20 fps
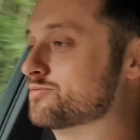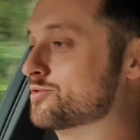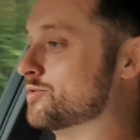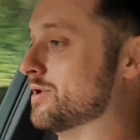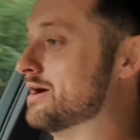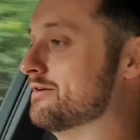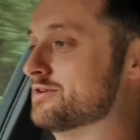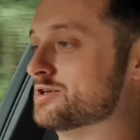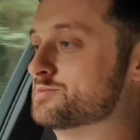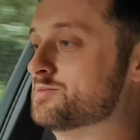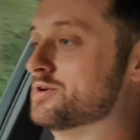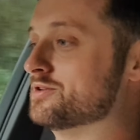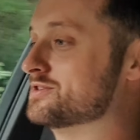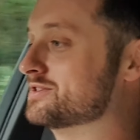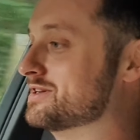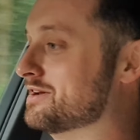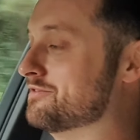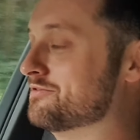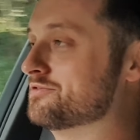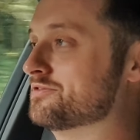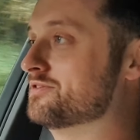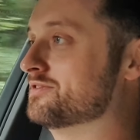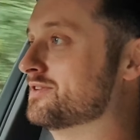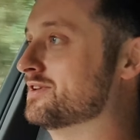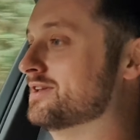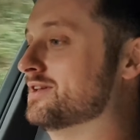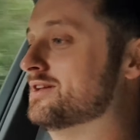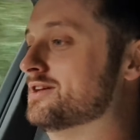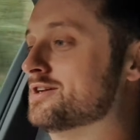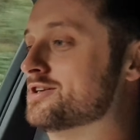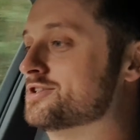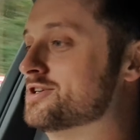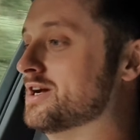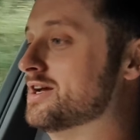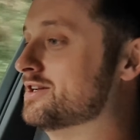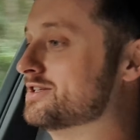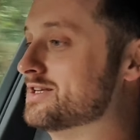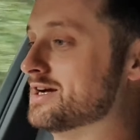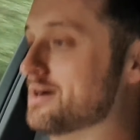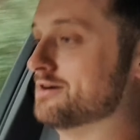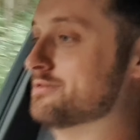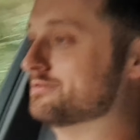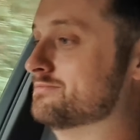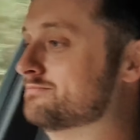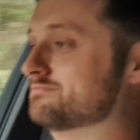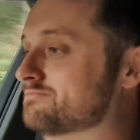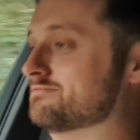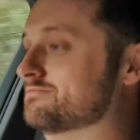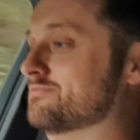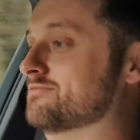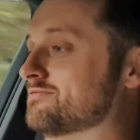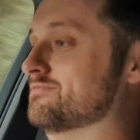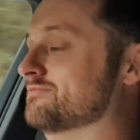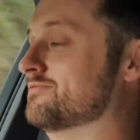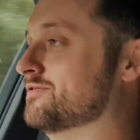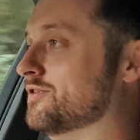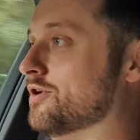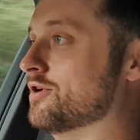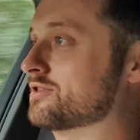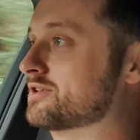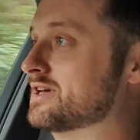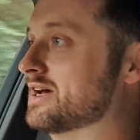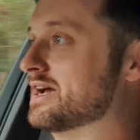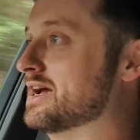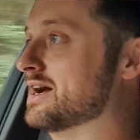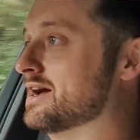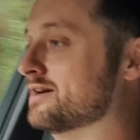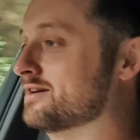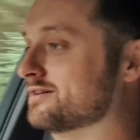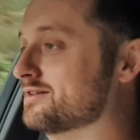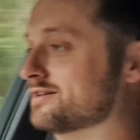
quite responsive. Change down, 4th gear,